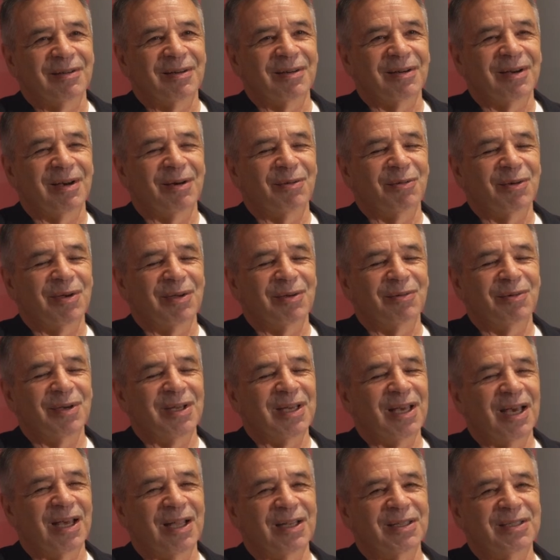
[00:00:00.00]
uh, we
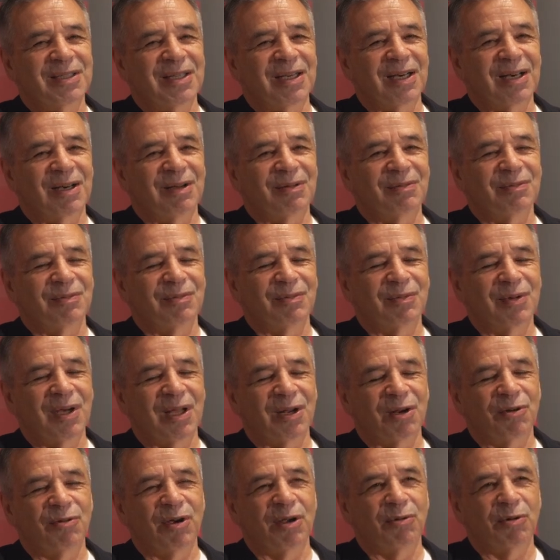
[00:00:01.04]
we had uh, we
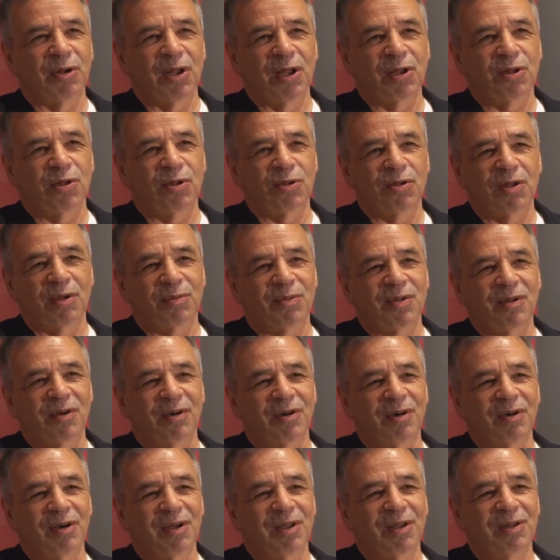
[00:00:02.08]
had a great relationship.
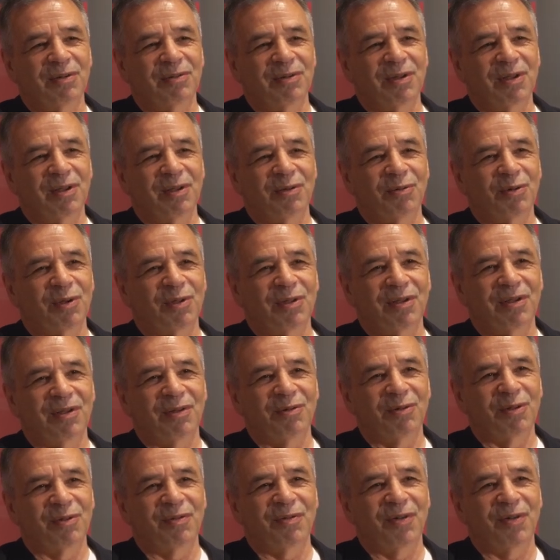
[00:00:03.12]
So it, it was it was